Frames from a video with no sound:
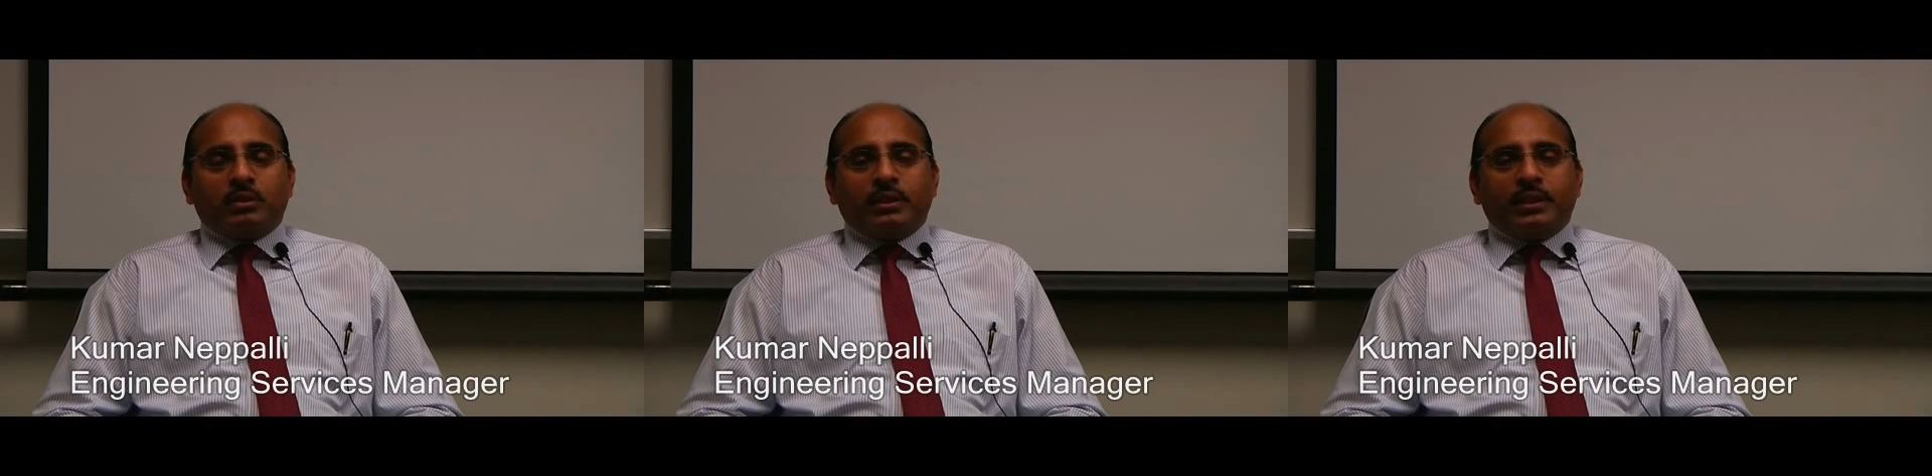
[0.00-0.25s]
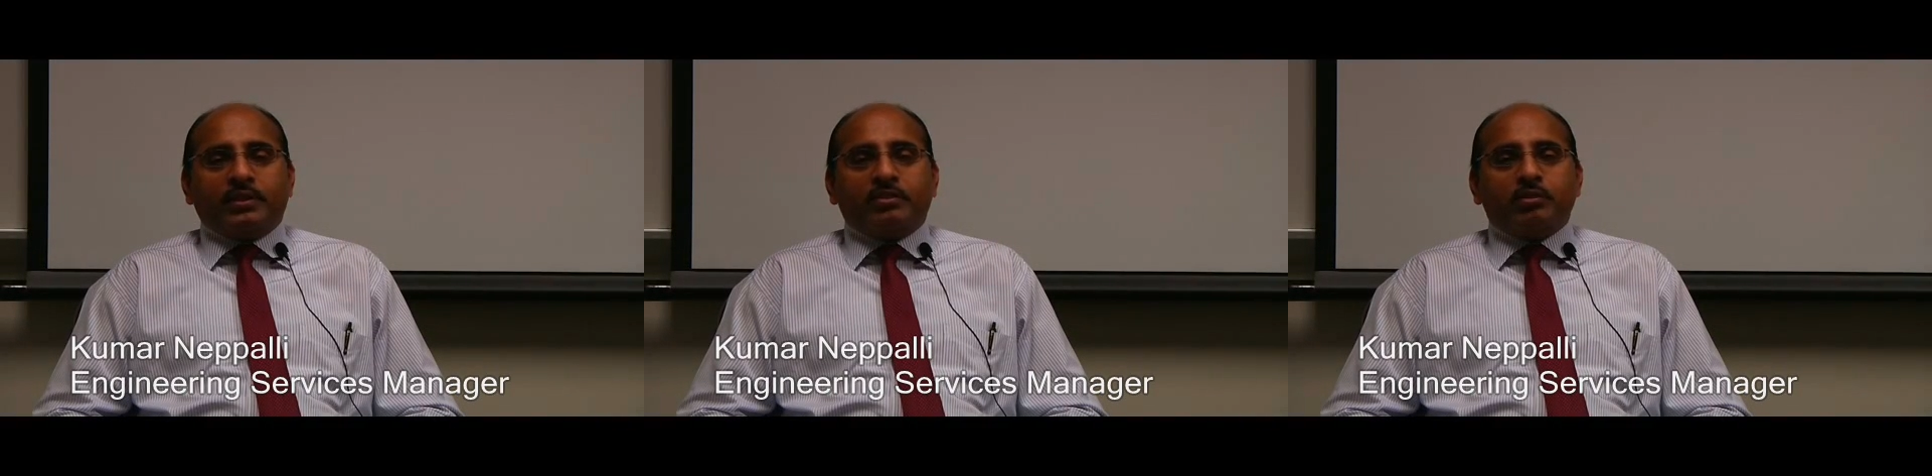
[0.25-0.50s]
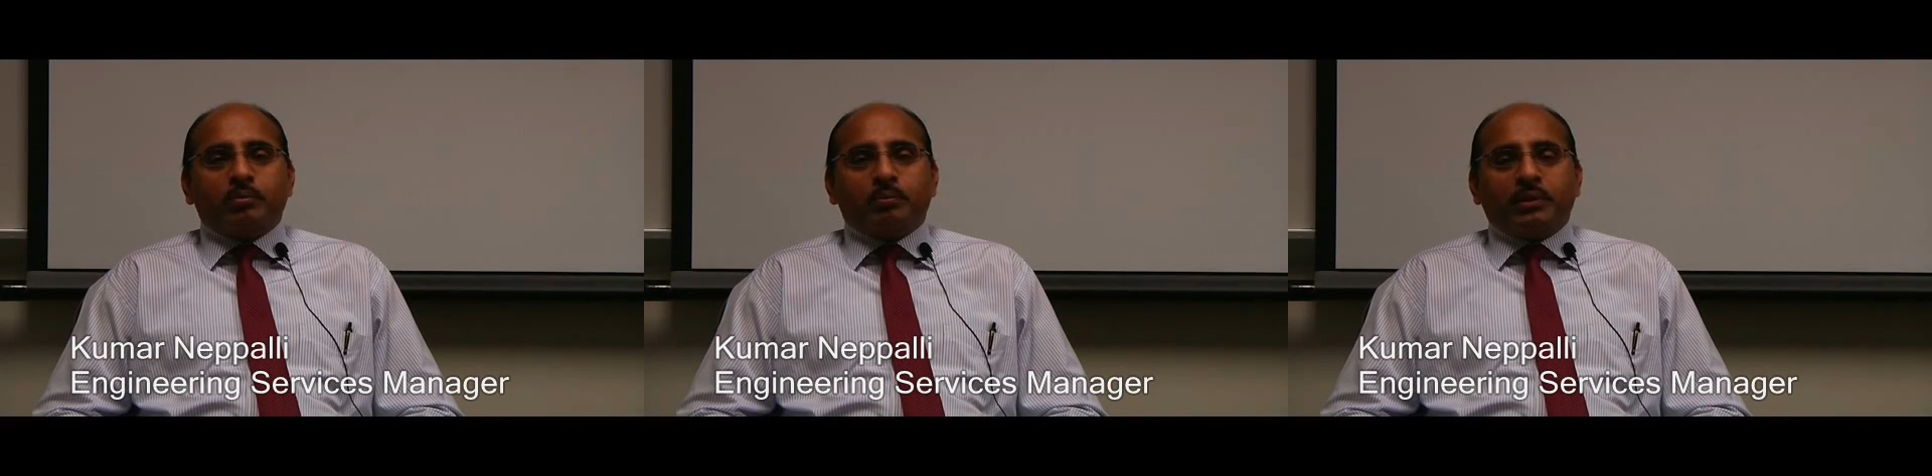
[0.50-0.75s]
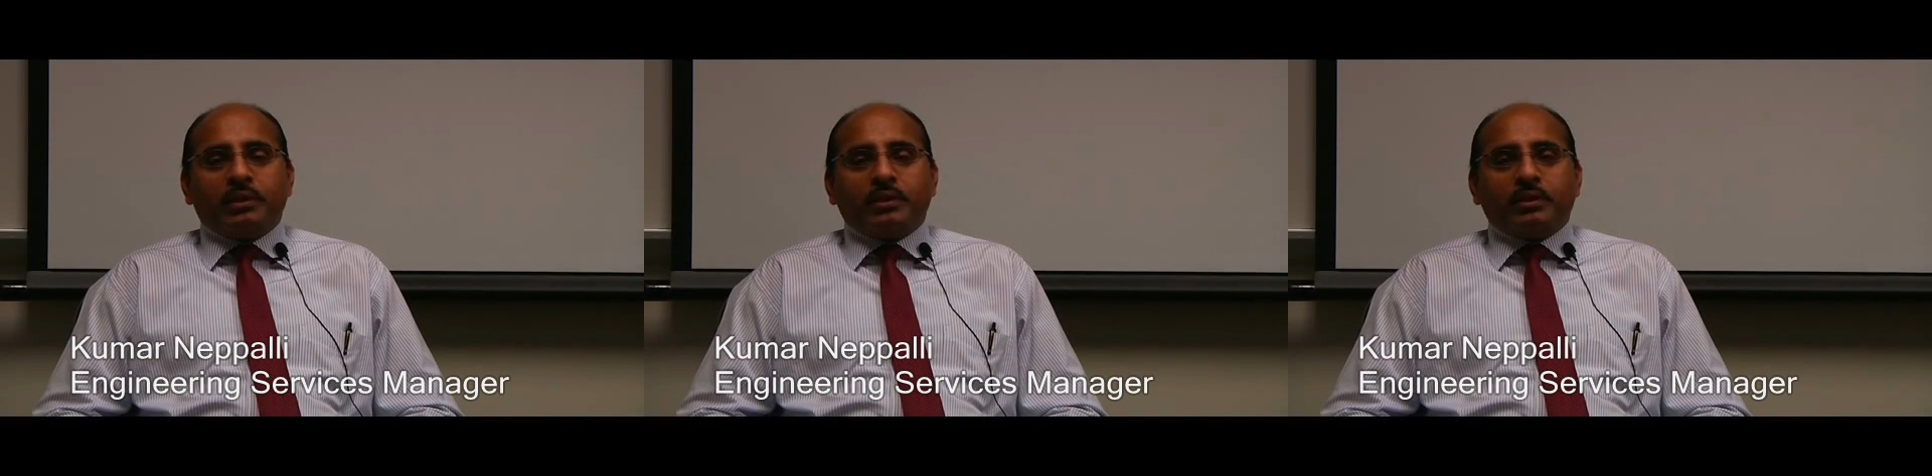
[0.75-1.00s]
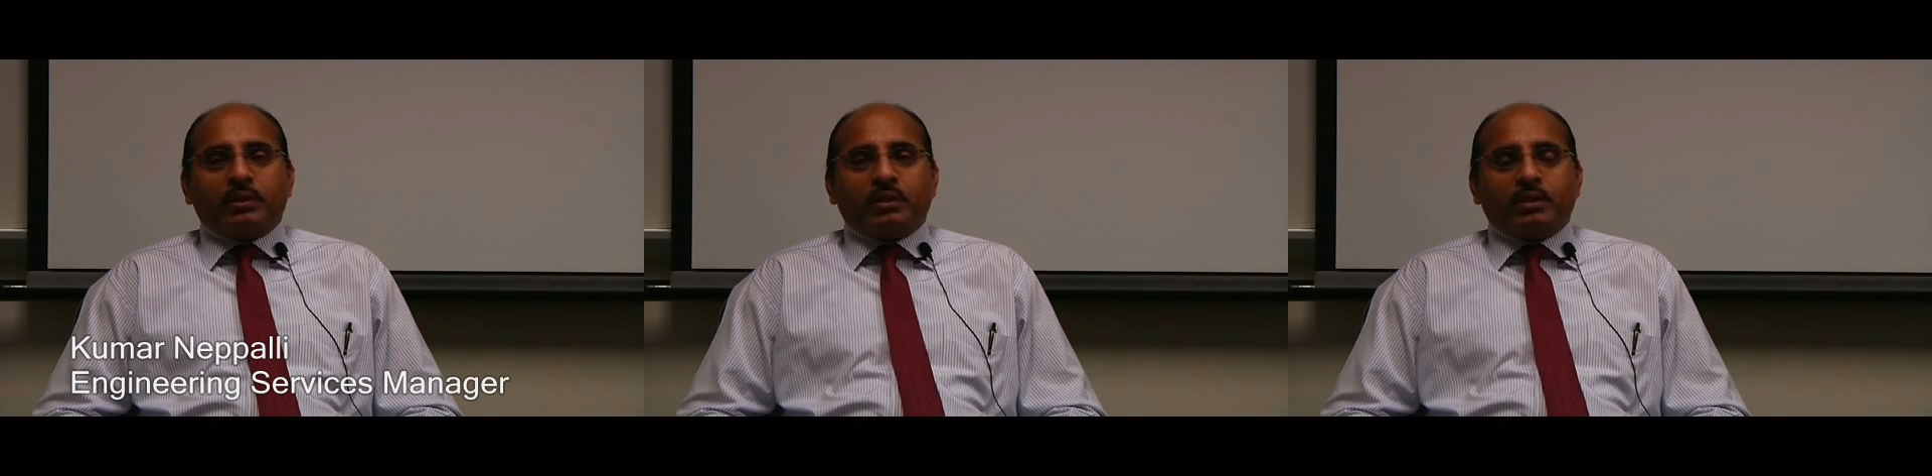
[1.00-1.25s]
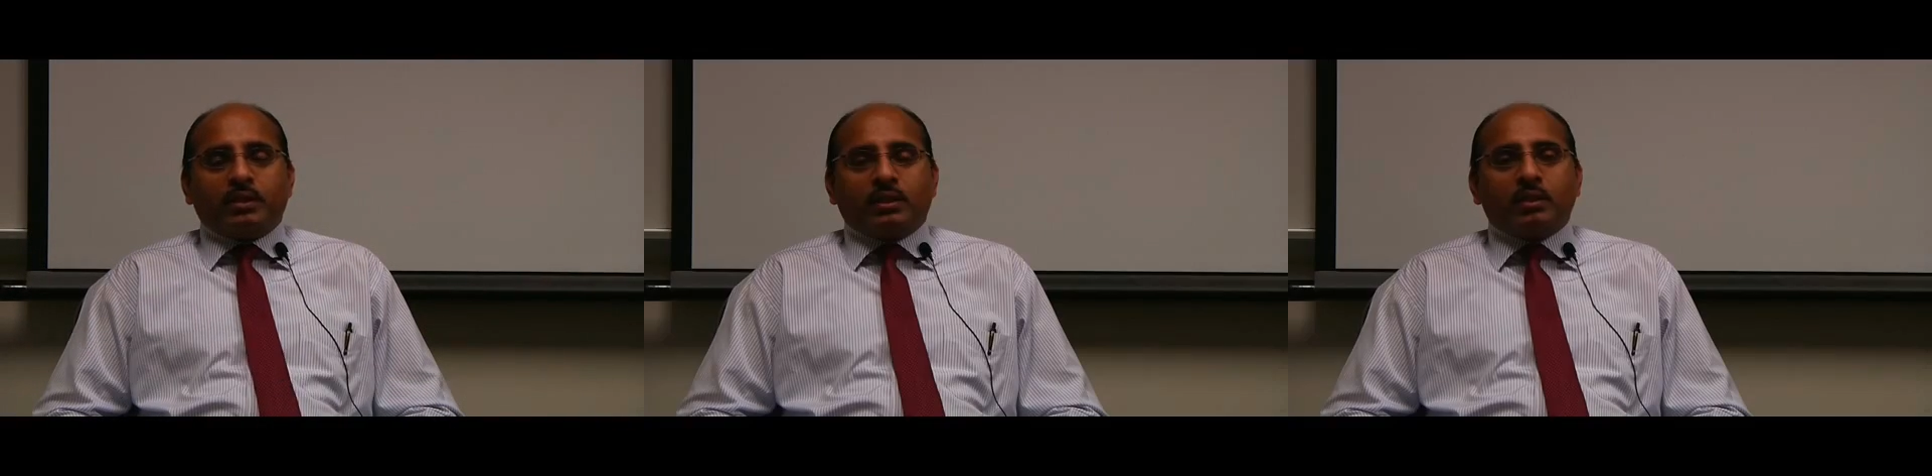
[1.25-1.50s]
The equipment
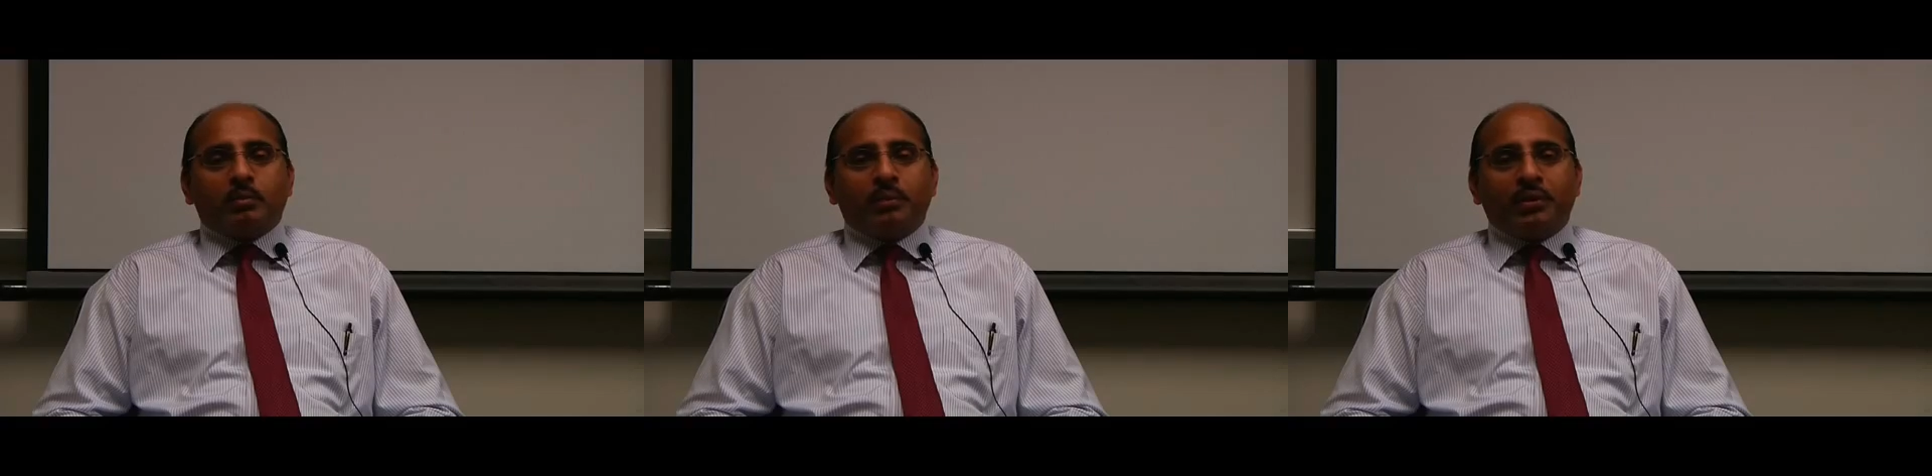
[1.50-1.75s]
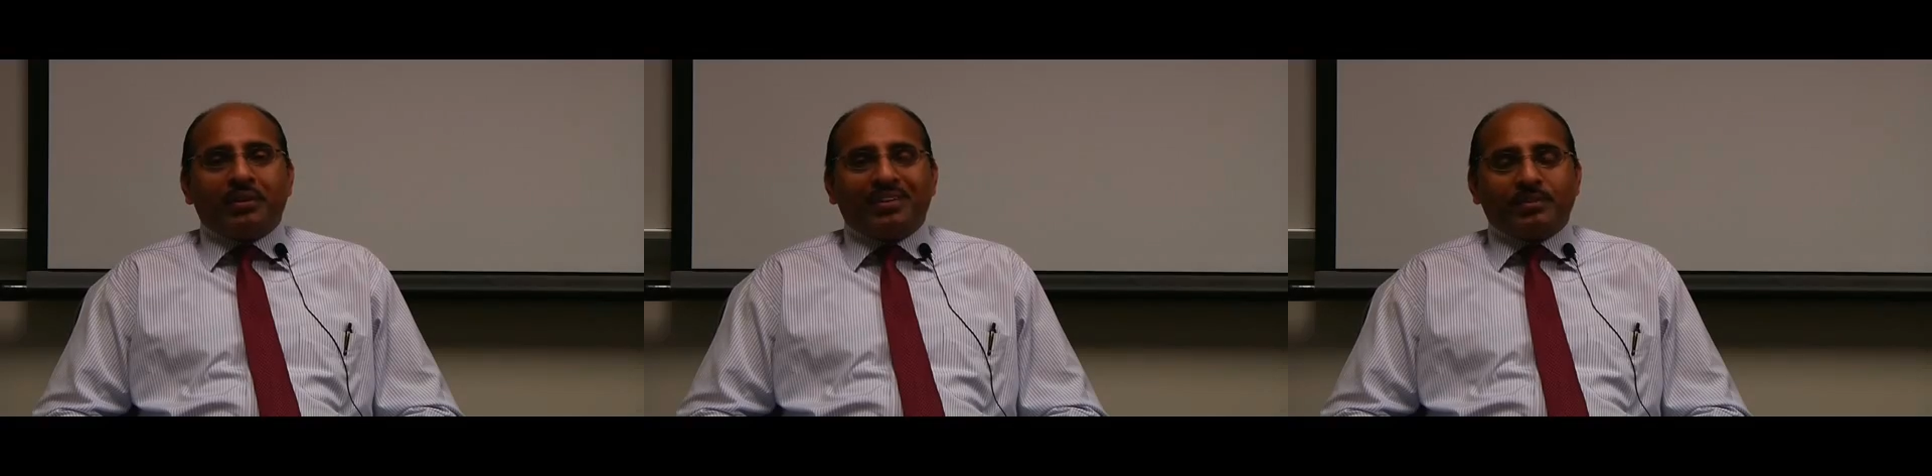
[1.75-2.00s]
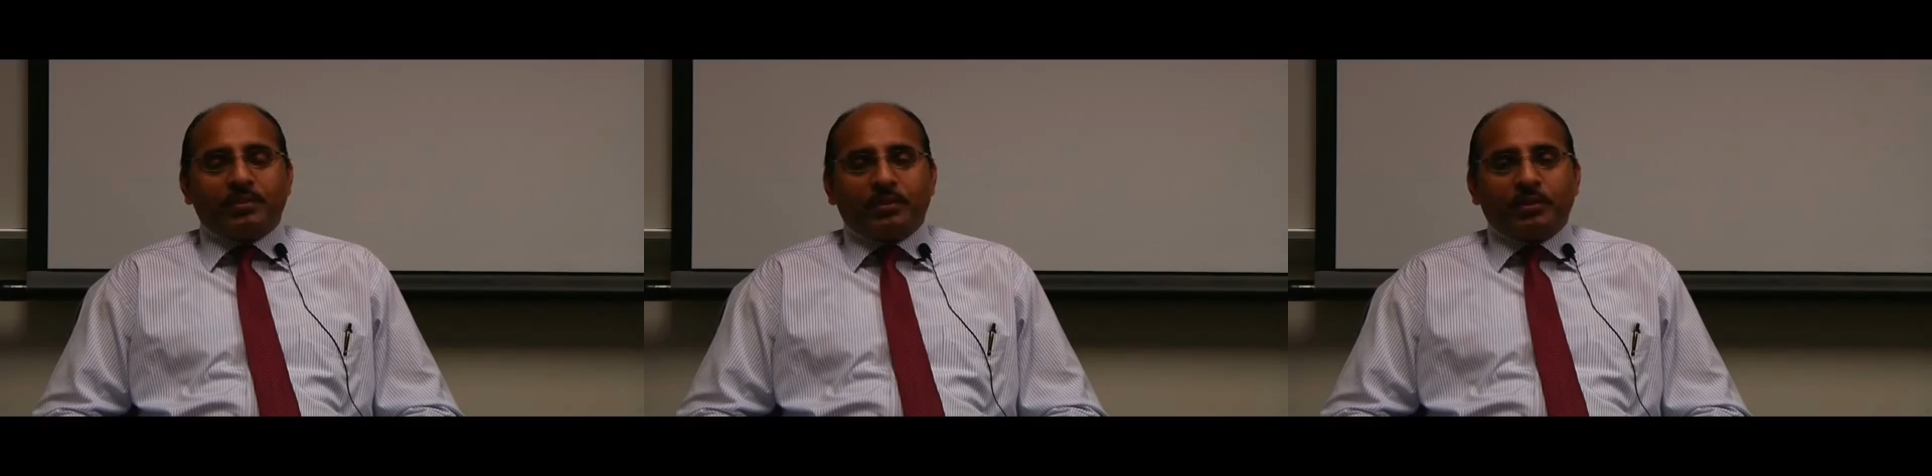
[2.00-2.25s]
and the communication